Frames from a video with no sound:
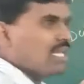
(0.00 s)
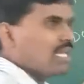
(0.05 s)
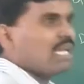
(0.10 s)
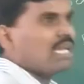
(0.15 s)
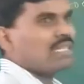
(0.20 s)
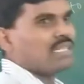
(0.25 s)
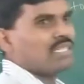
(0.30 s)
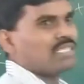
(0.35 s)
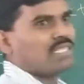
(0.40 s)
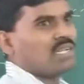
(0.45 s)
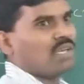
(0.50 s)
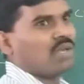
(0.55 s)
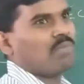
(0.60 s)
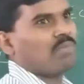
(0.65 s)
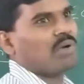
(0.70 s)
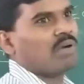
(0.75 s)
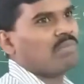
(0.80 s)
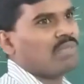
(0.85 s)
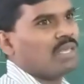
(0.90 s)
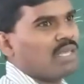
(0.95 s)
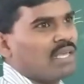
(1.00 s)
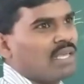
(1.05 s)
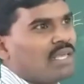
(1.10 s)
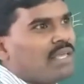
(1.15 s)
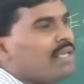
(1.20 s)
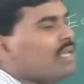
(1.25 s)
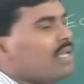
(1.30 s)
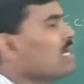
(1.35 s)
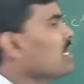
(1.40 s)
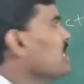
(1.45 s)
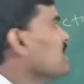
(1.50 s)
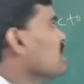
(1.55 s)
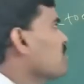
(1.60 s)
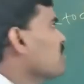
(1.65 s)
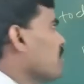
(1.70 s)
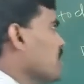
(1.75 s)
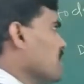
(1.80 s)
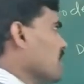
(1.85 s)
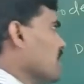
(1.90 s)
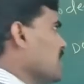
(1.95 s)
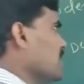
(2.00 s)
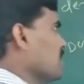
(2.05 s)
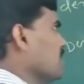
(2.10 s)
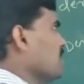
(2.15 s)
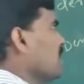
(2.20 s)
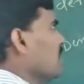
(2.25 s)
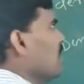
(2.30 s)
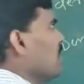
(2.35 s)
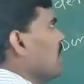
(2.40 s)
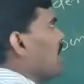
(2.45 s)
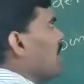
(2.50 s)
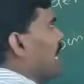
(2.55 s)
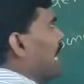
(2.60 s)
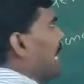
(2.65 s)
this type of the is present. And